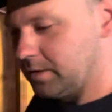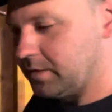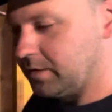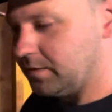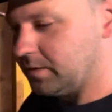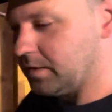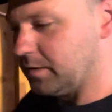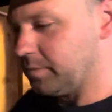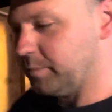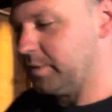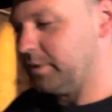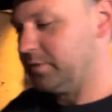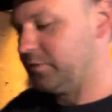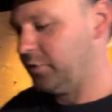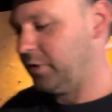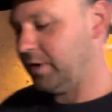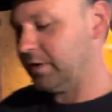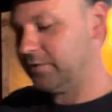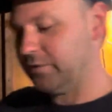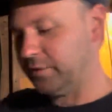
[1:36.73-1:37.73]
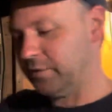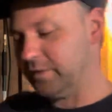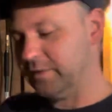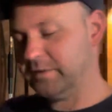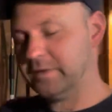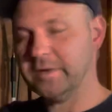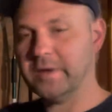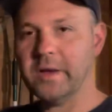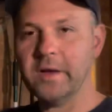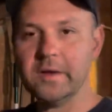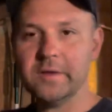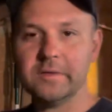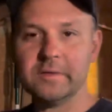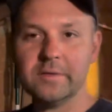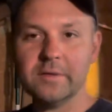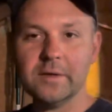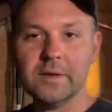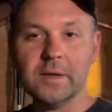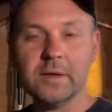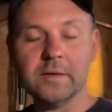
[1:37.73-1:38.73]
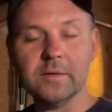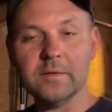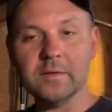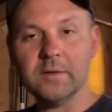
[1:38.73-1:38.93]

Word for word: Then I'm gonna transfer the cells into